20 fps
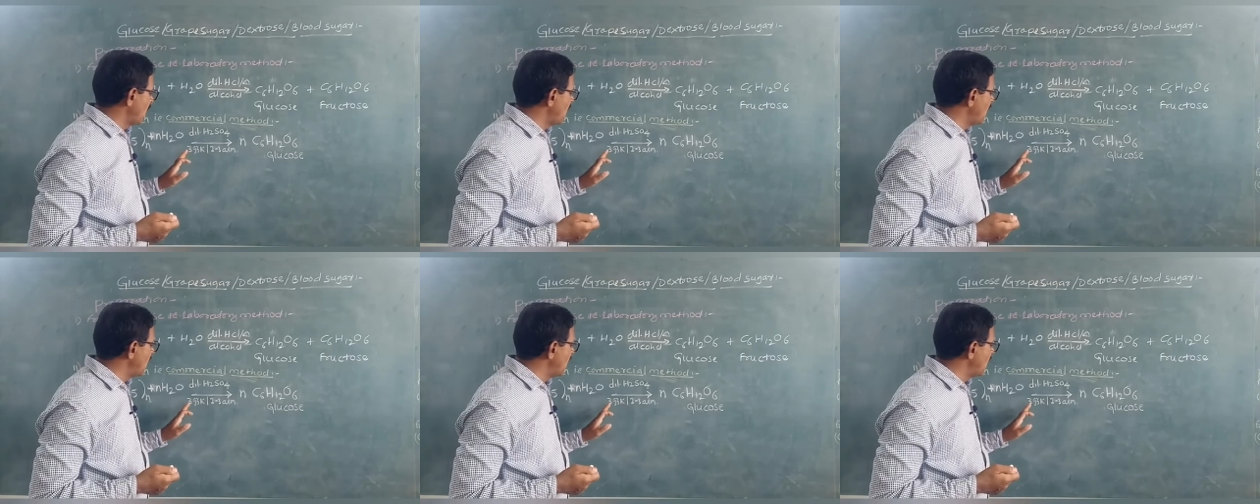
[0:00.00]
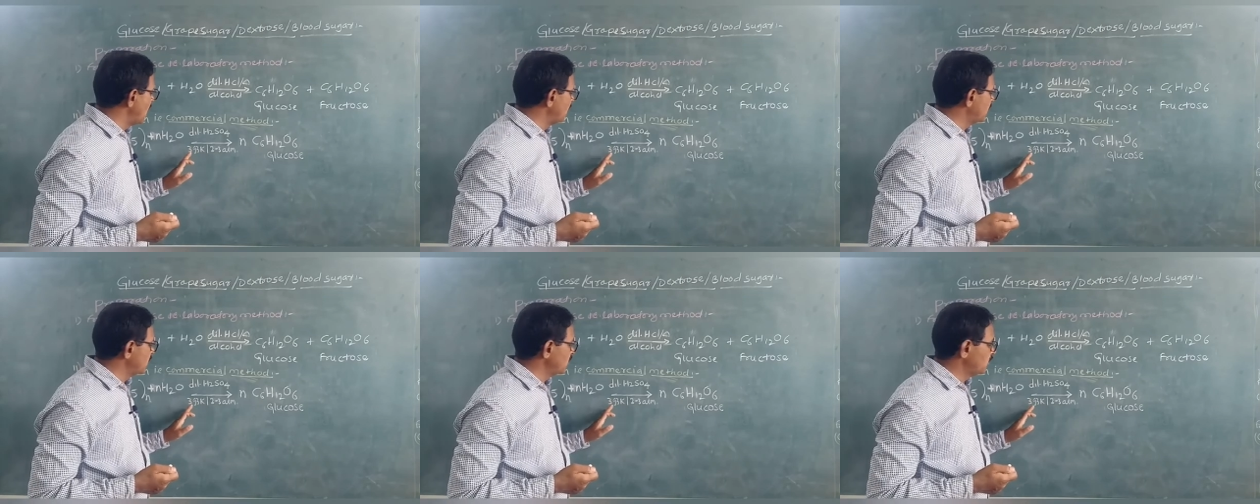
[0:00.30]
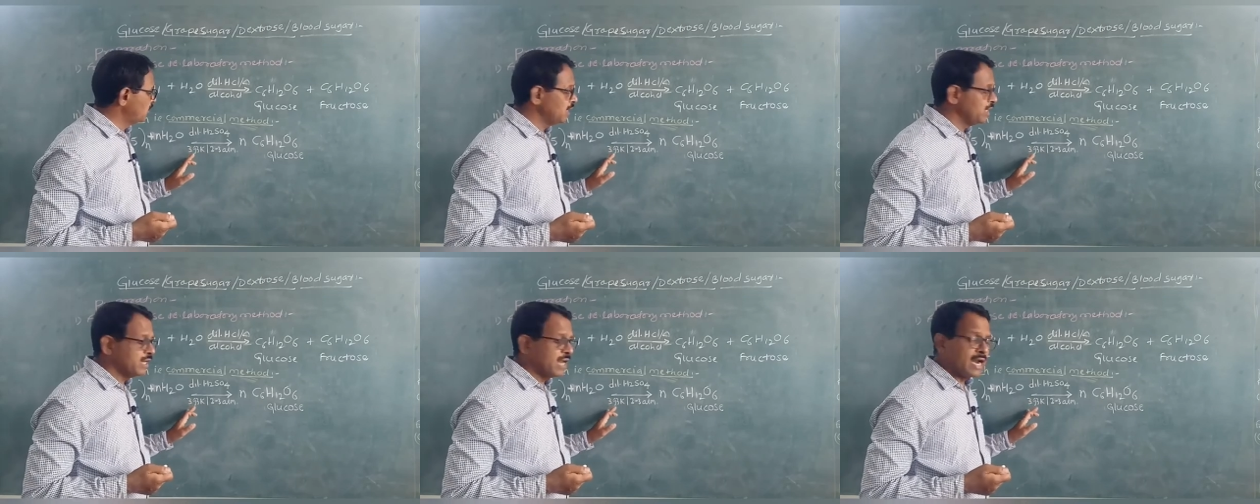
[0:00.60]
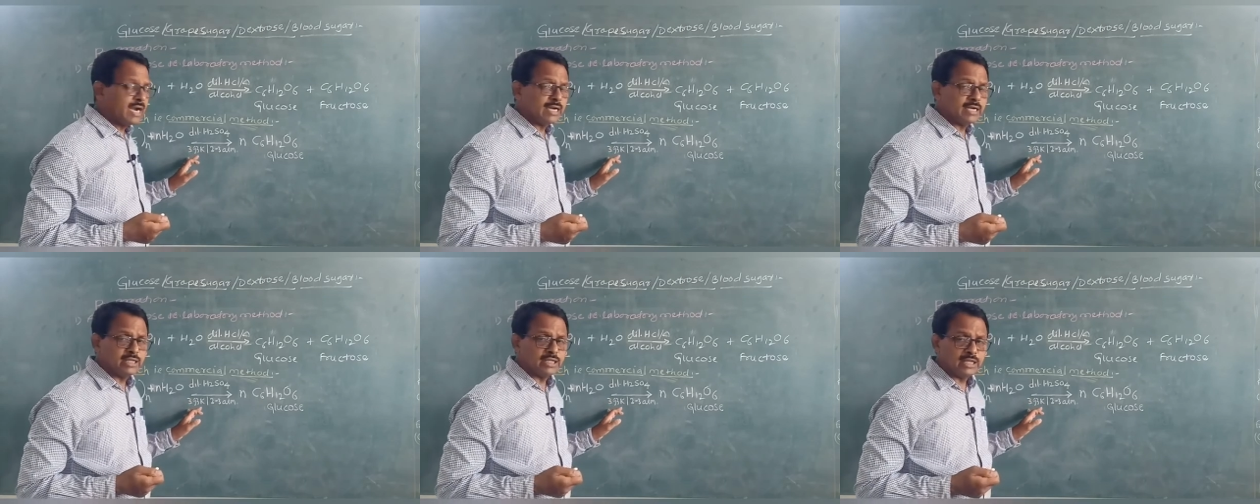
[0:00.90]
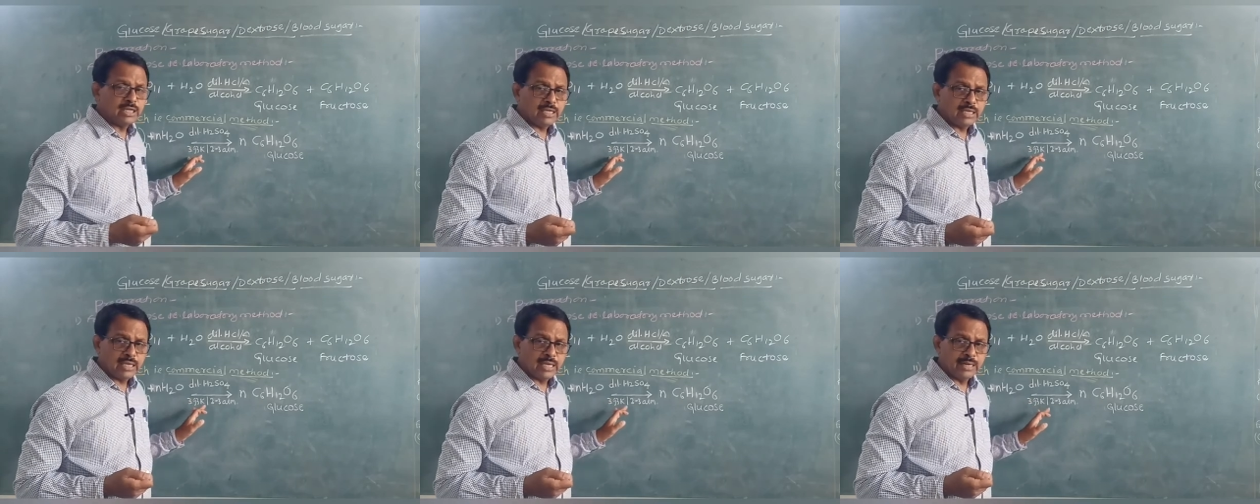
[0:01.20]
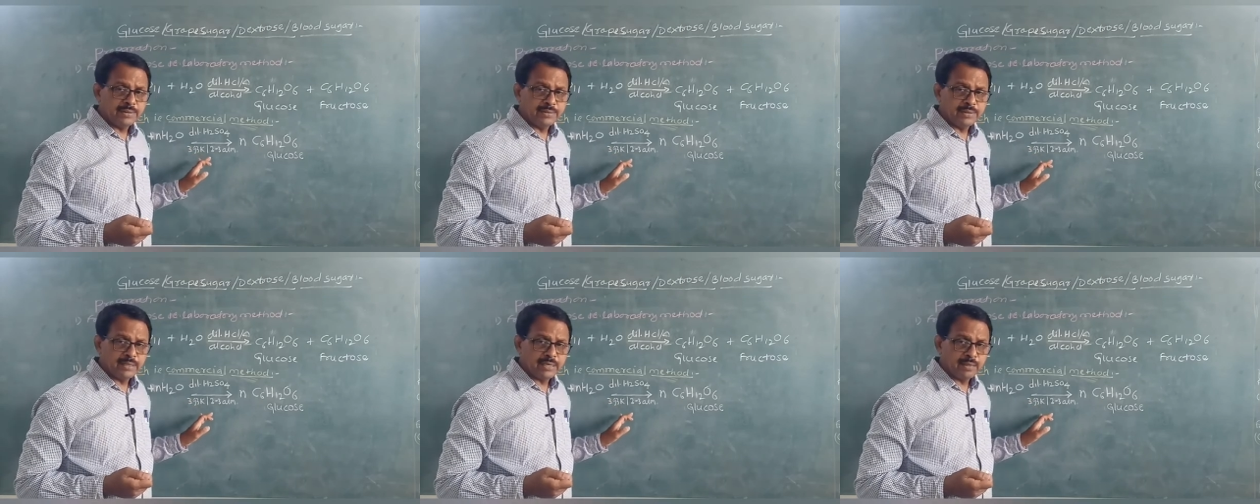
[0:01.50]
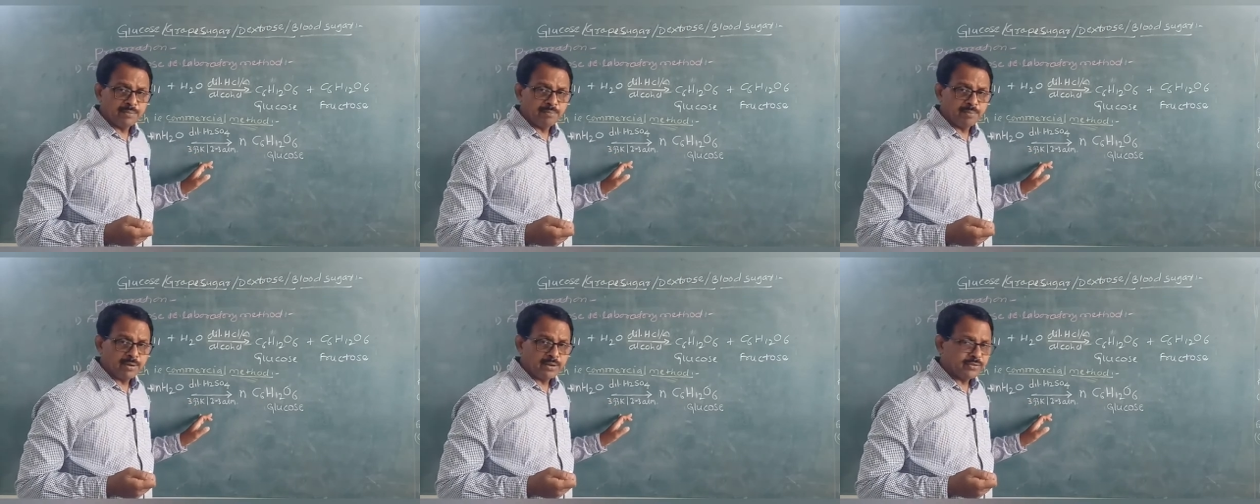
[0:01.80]
at 393 Kelvin
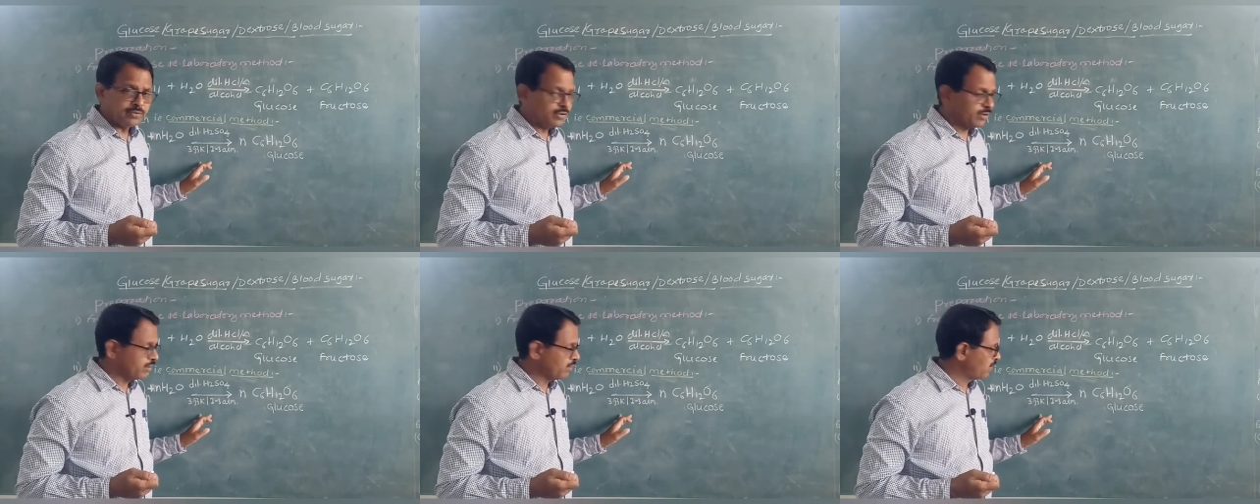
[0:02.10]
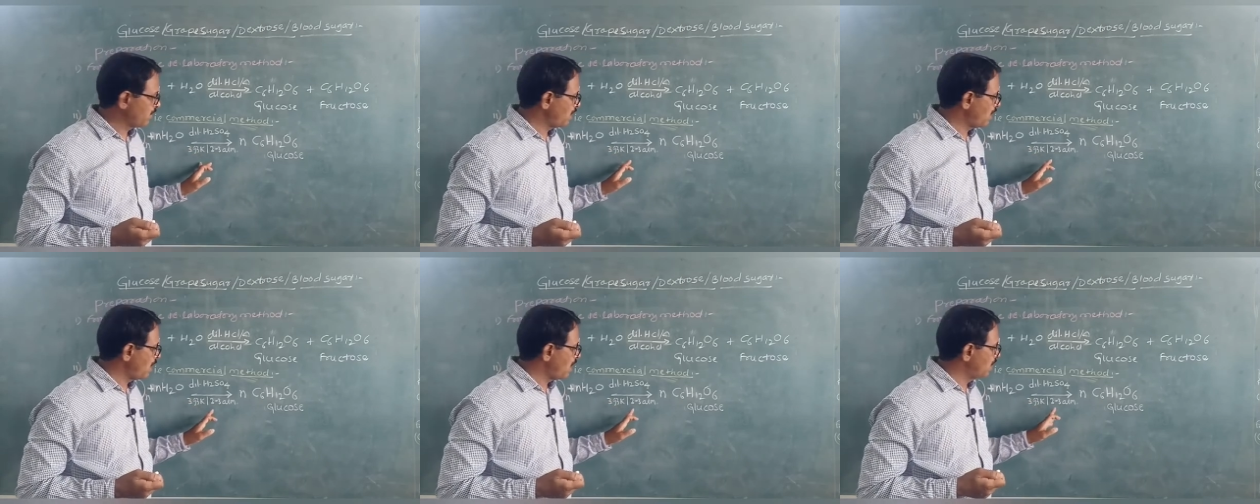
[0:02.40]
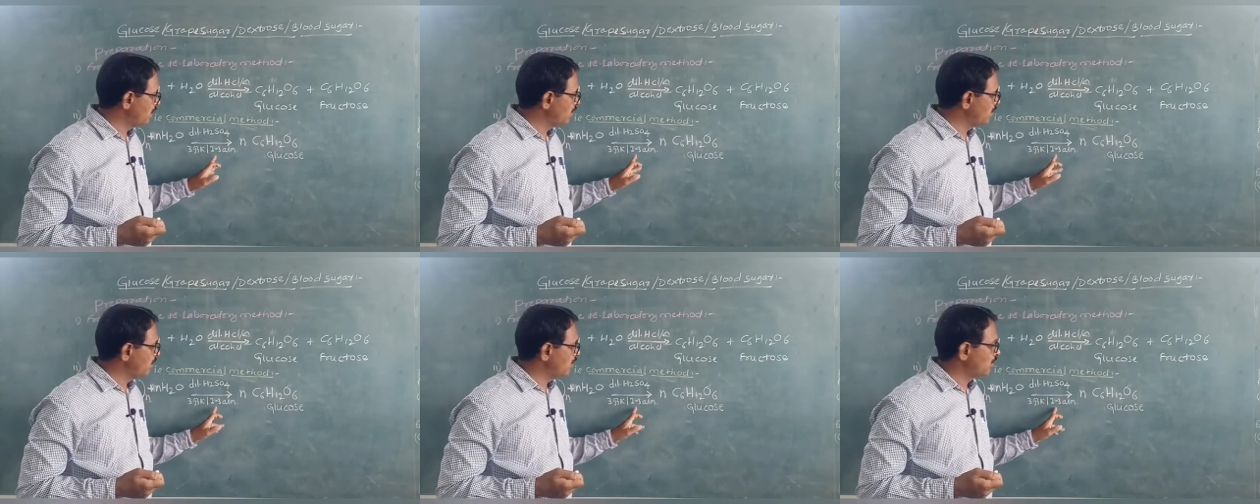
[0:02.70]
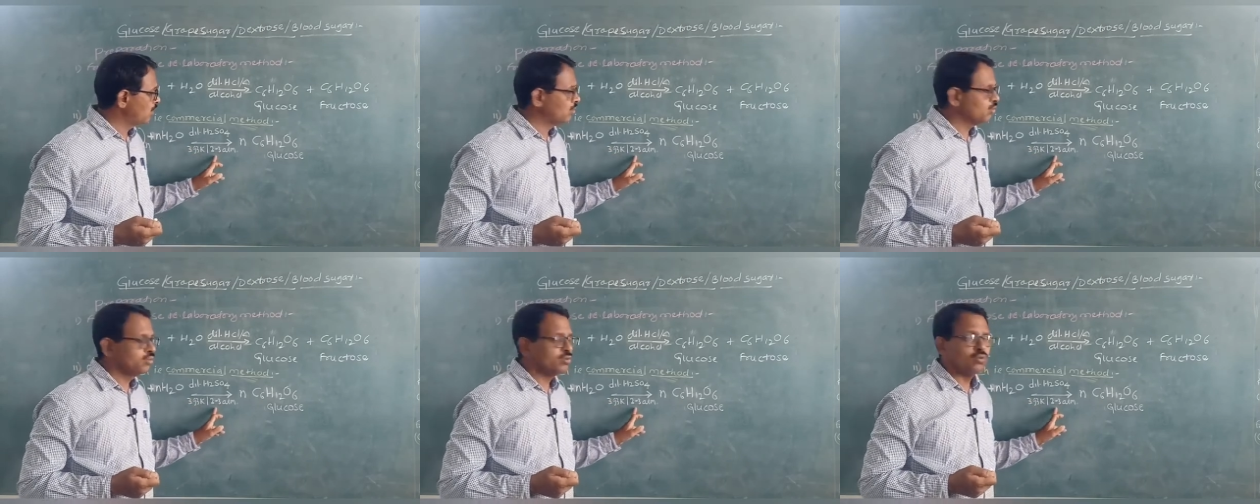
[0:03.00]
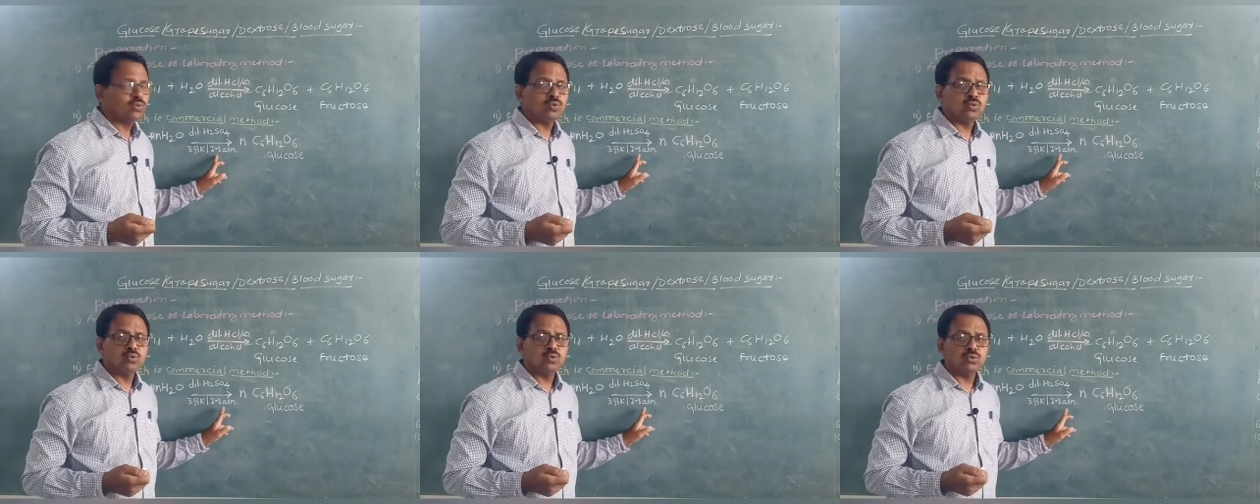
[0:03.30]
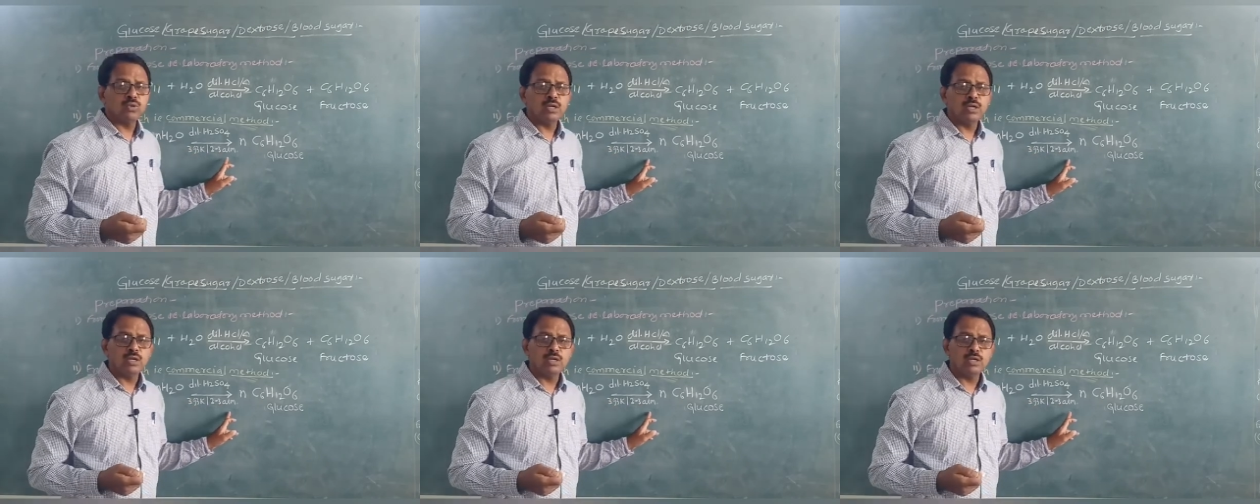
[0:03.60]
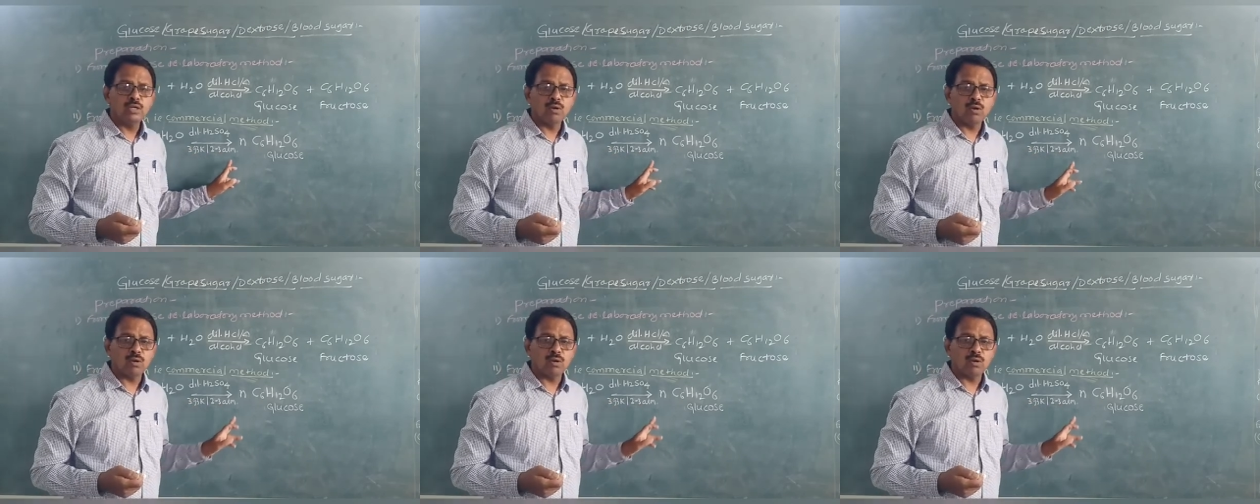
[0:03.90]
temperature under 223